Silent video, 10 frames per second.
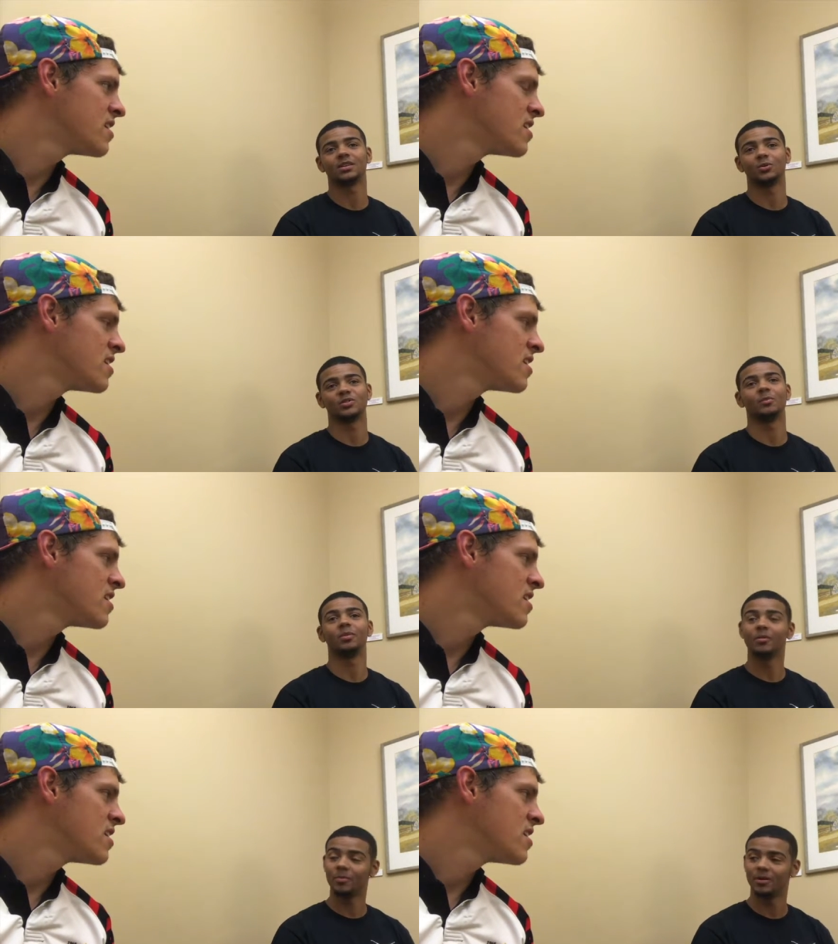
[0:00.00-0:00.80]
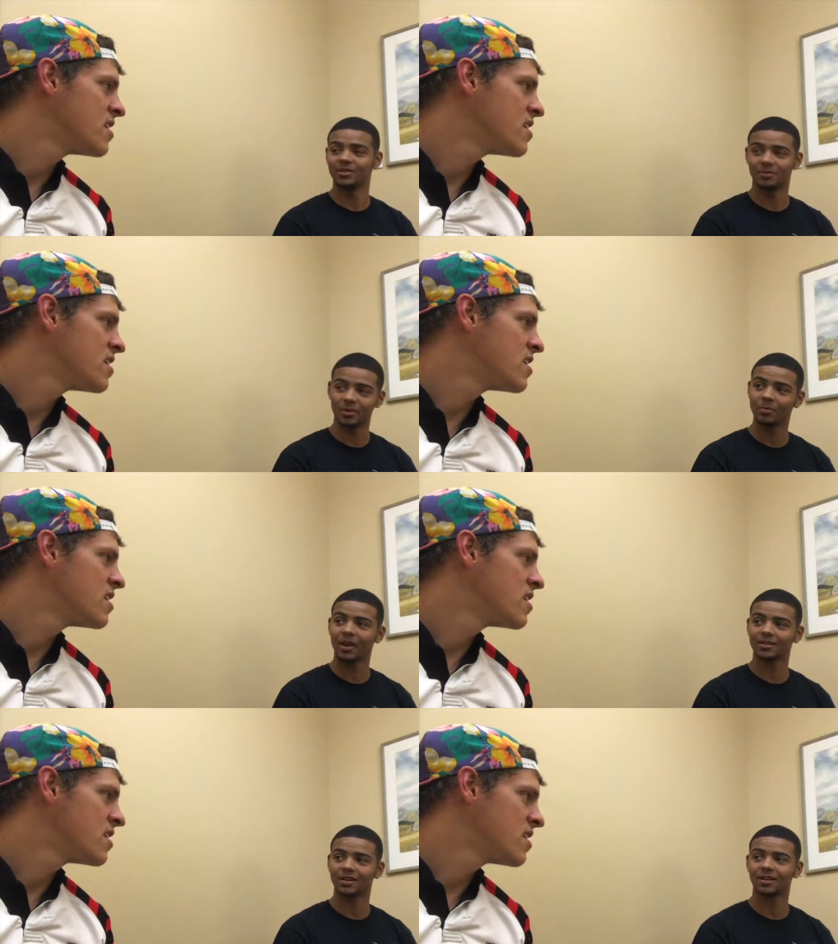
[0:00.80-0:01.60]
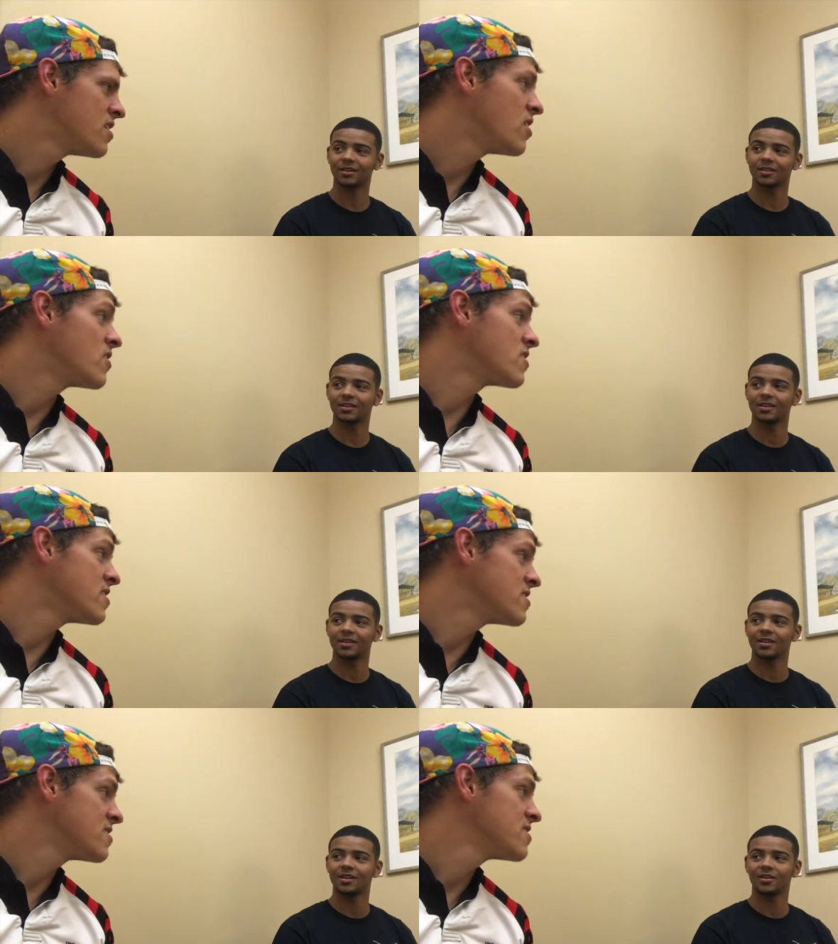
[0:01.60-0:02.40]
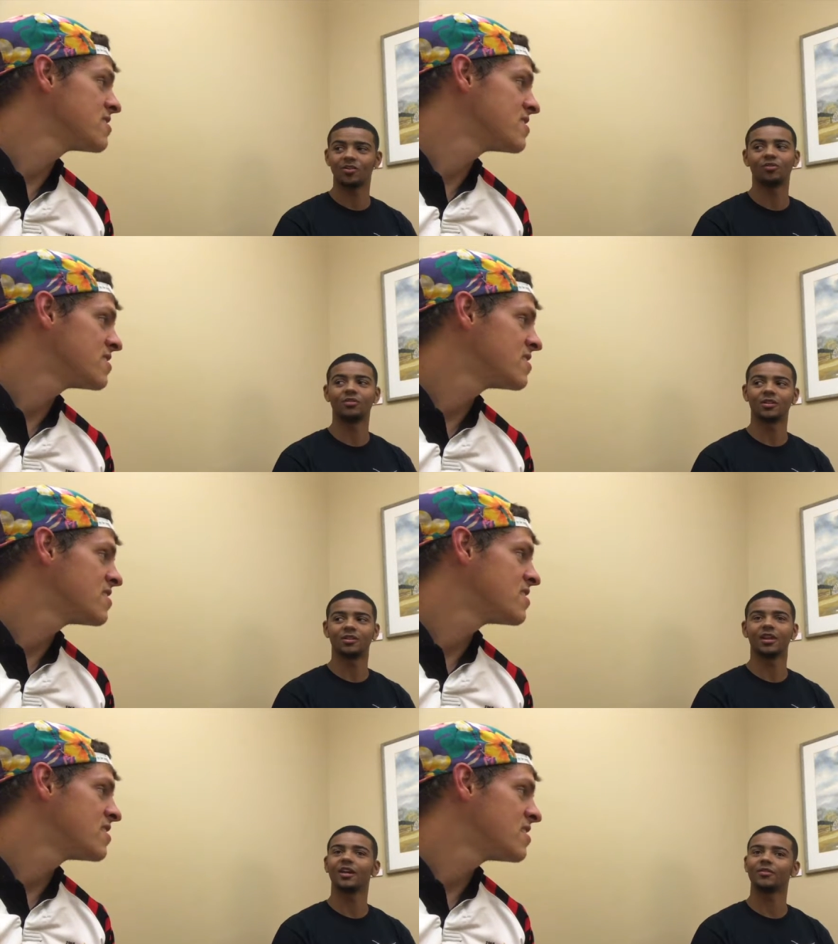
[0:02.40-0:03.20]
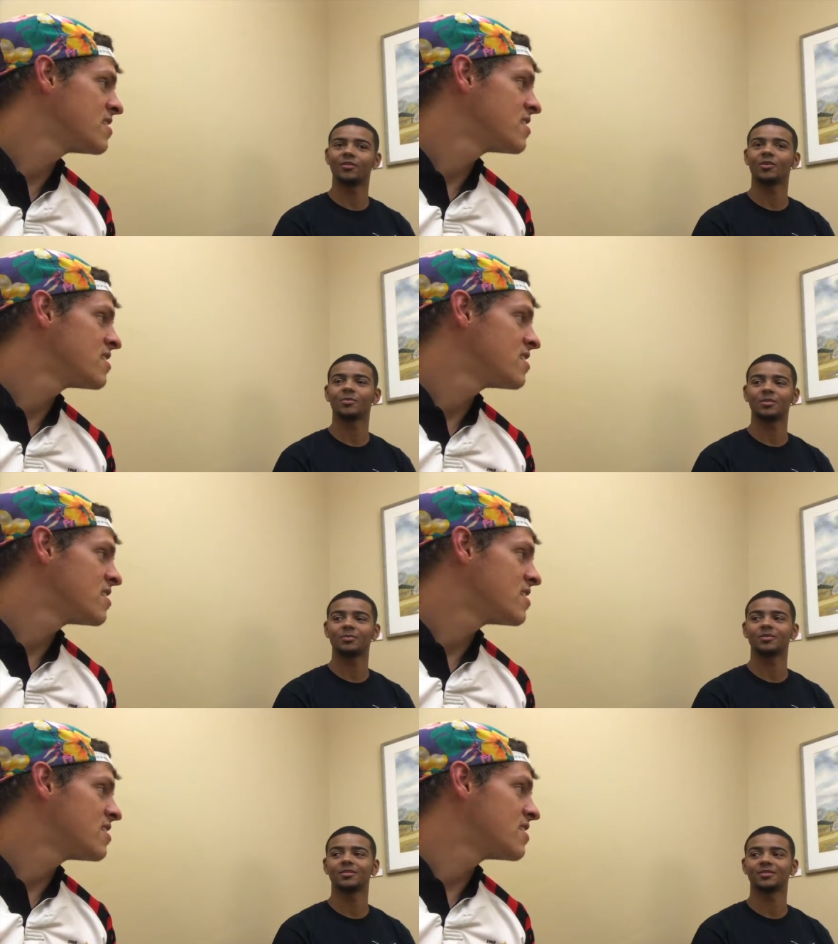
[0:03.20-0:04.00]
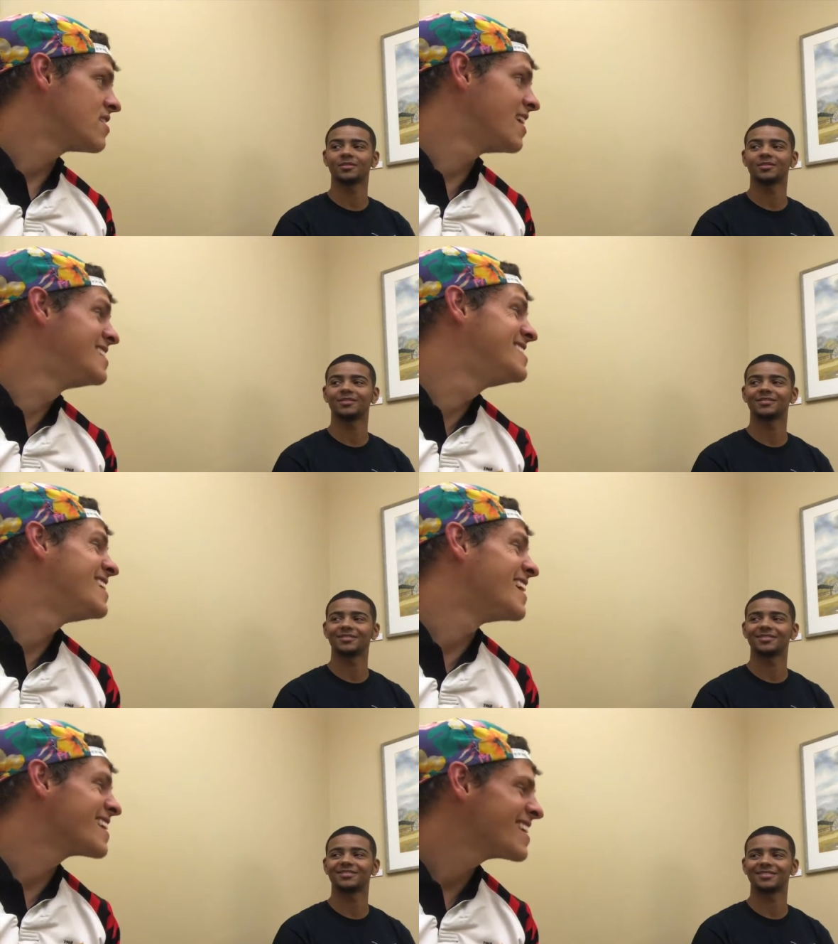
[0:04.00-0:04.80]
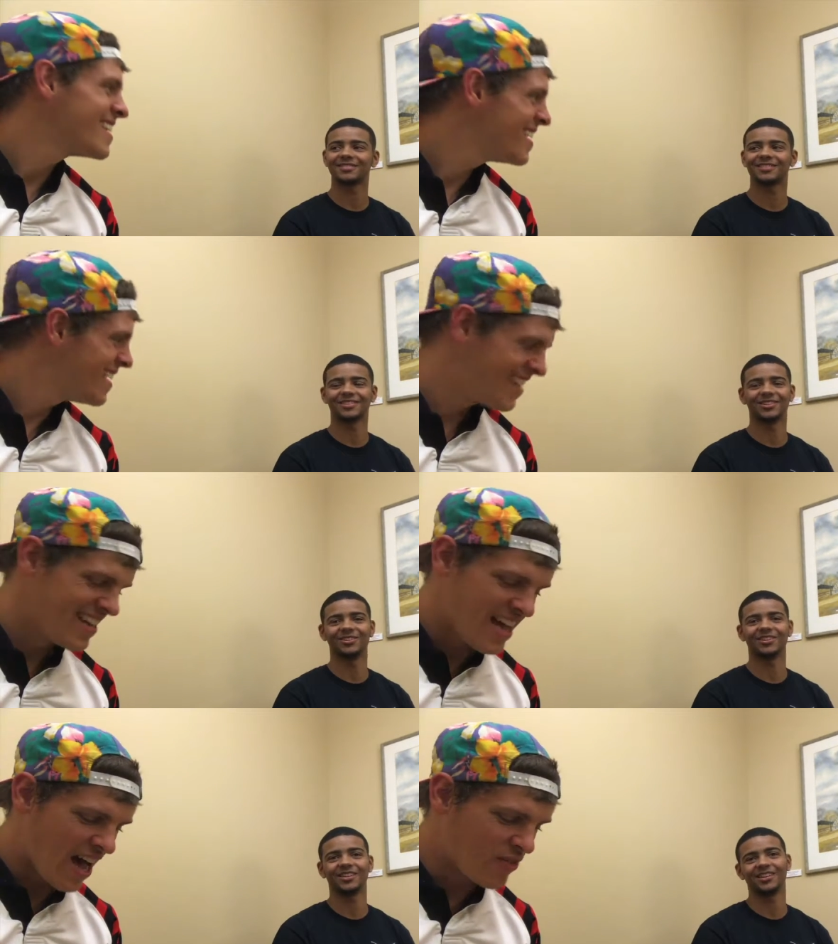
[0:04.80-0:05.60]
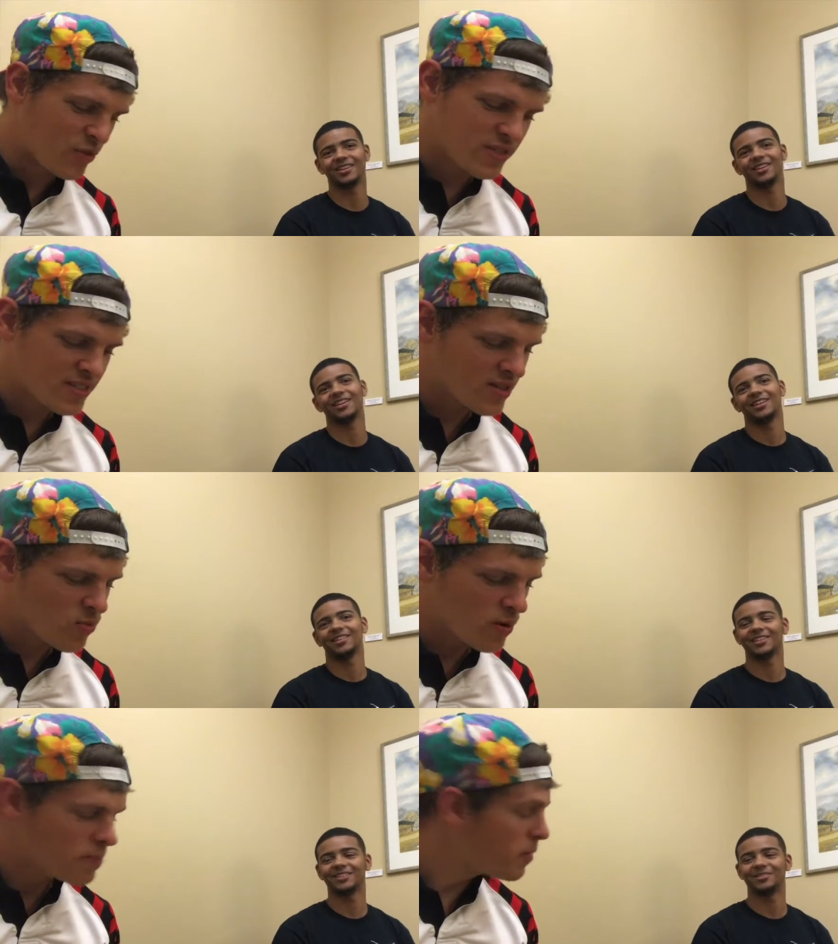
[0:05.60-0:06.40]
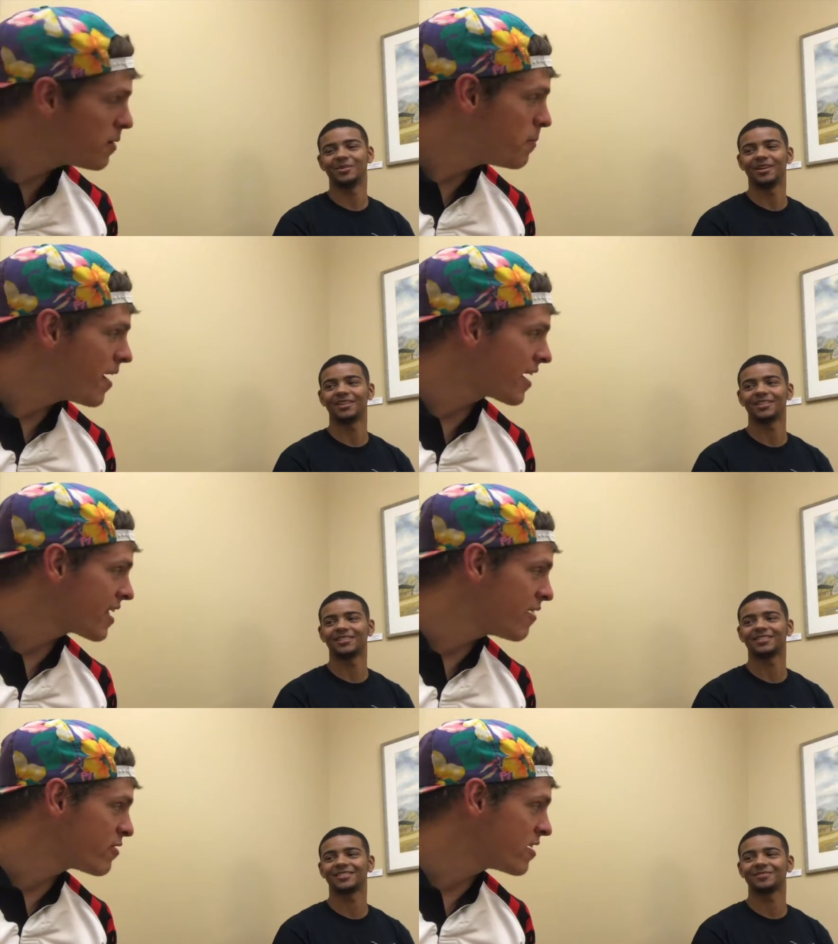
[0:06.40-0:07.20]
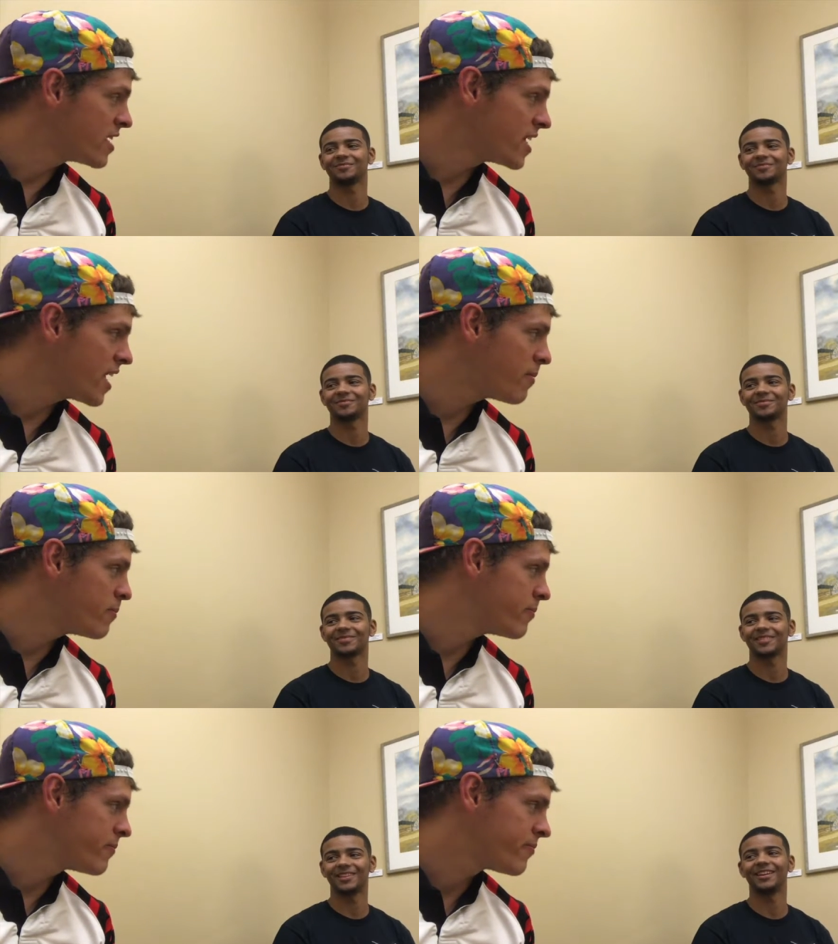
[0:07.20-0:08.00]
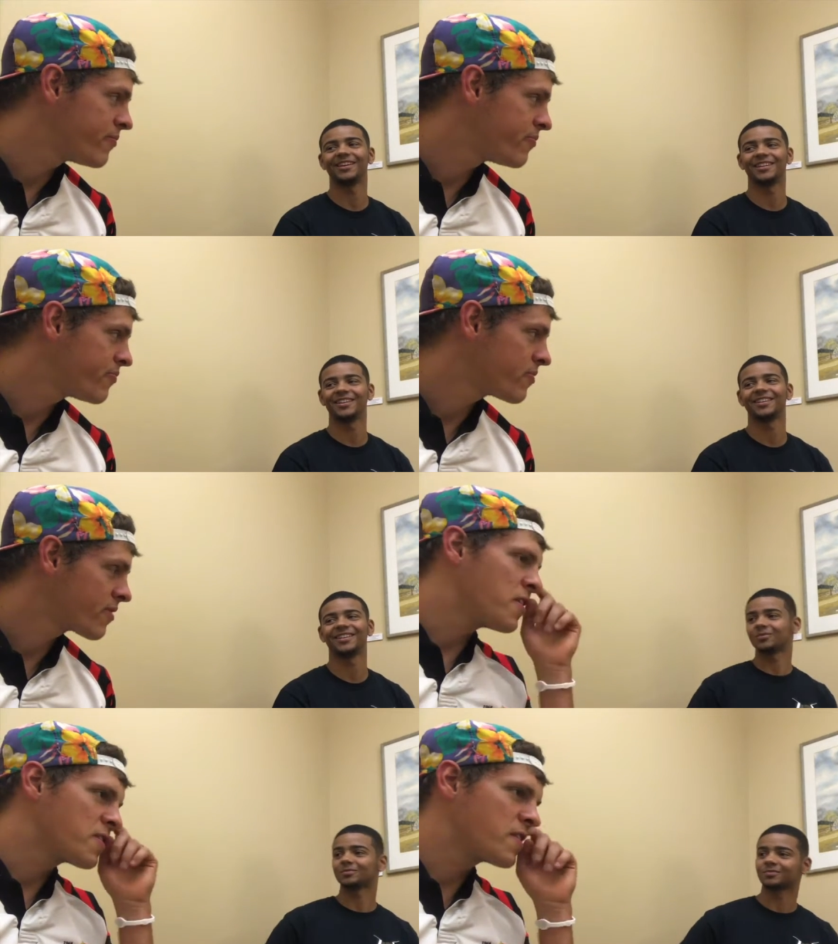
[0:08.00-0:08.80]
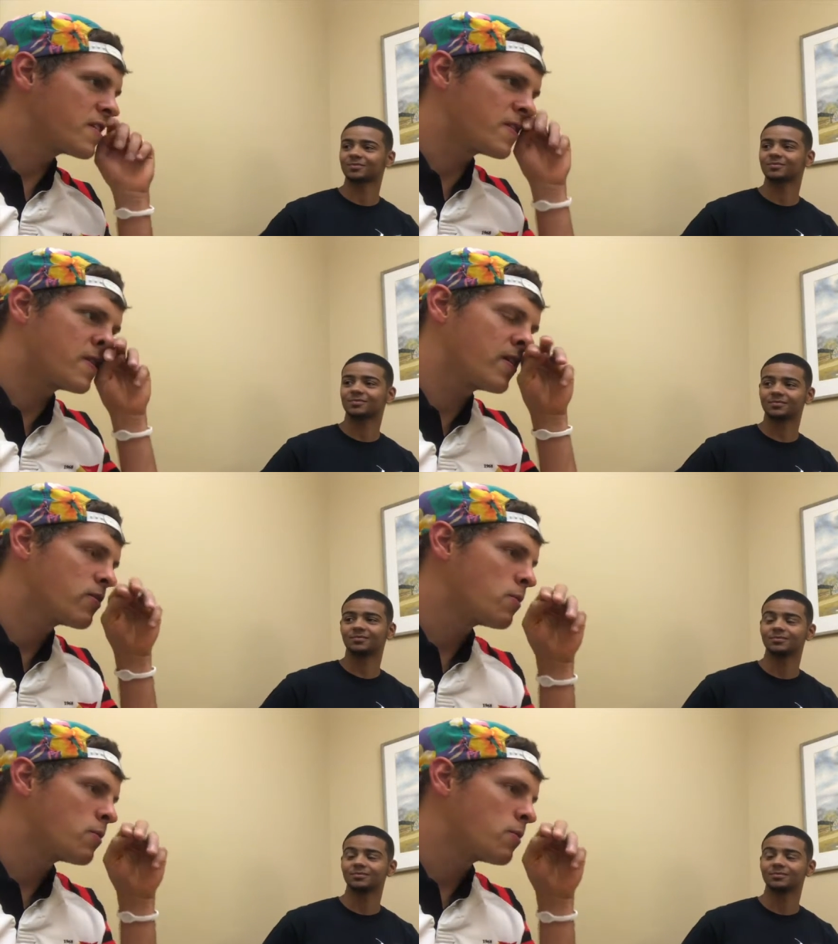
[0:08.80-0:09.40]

Speaker 1: it was a put it was a putback dunk. Oh, nice. Over like four people. That's sick.
Speaker 2: So I've only done one putback ever in game. Yeah. I think that the other